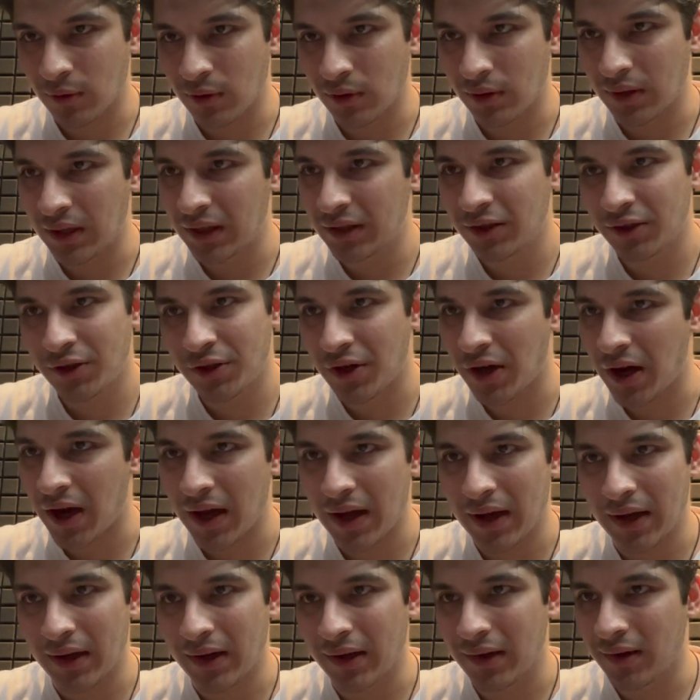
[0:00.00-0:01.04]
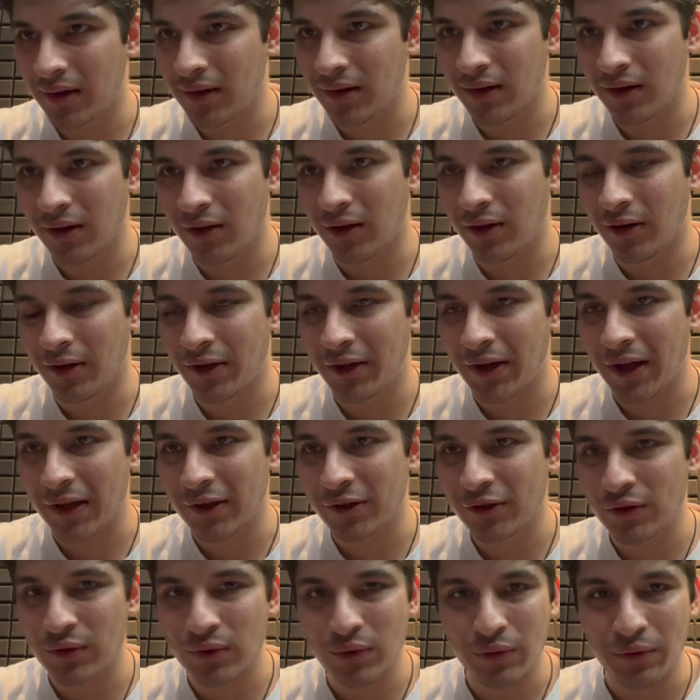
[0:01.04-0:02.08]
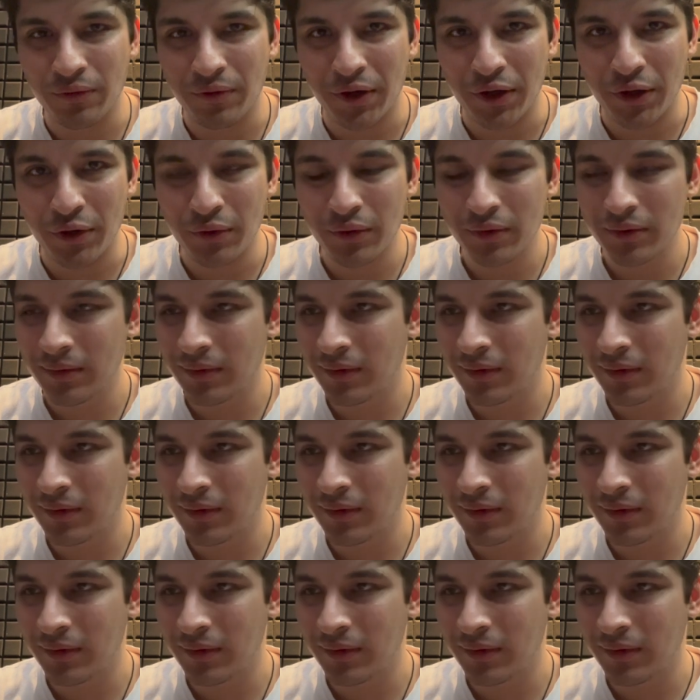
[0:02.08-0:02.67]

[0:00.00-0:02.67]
let's try text to video